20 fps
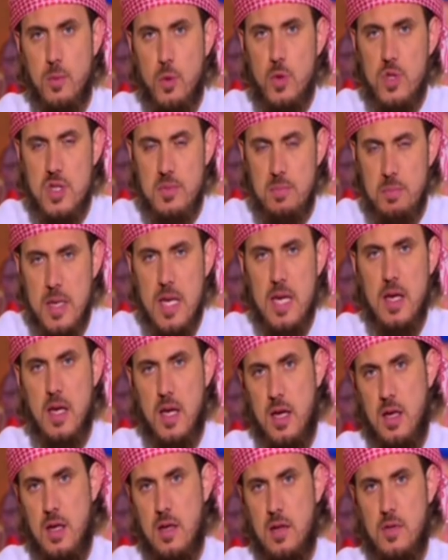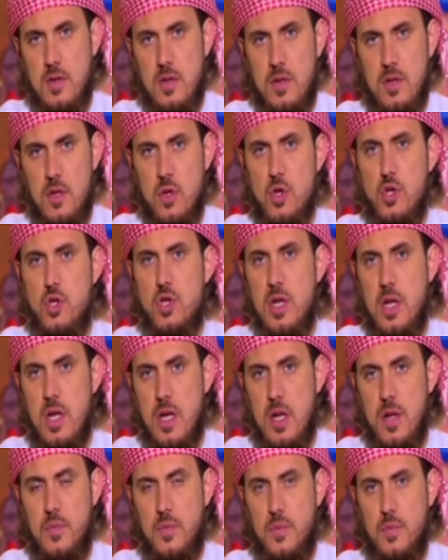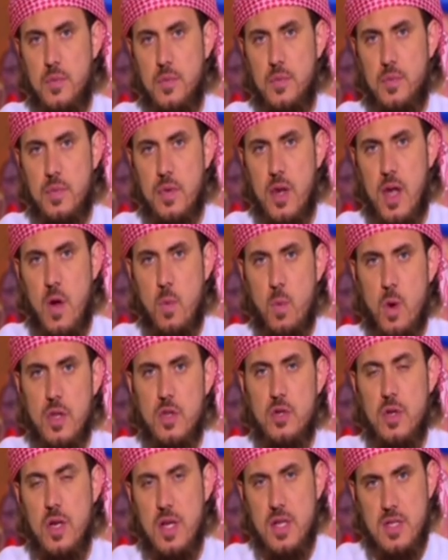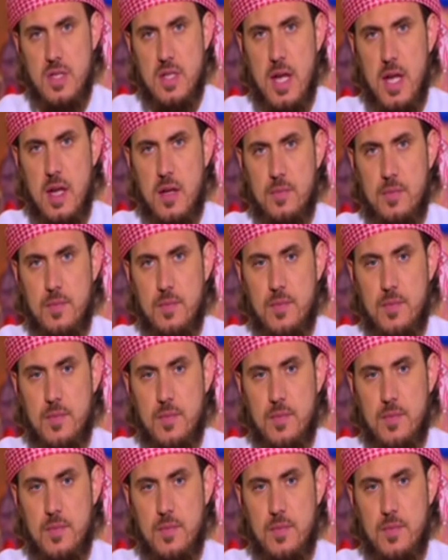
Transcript: who's speaking, usually. And what do they say?